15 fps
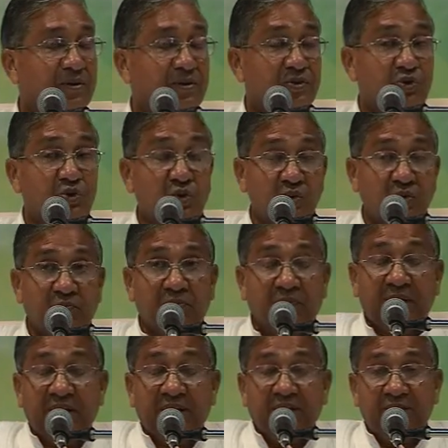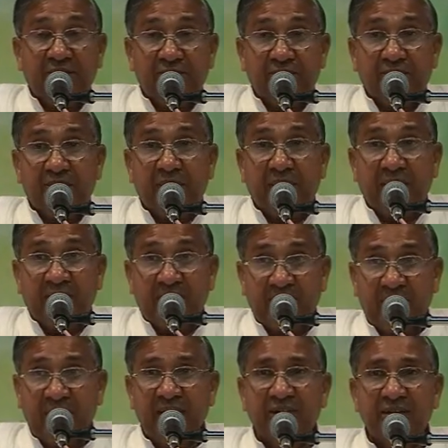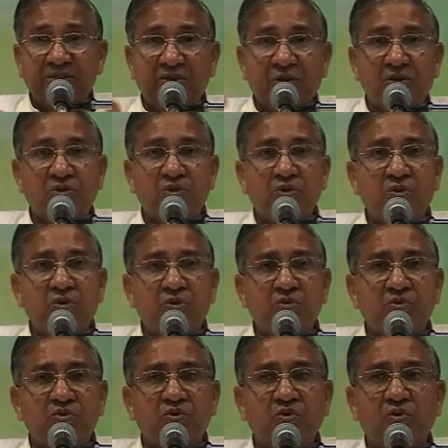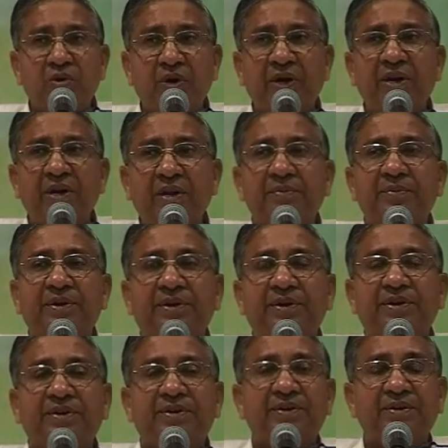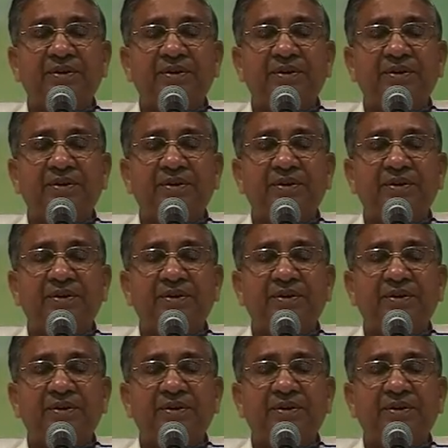So my, if my heart is also so unlimited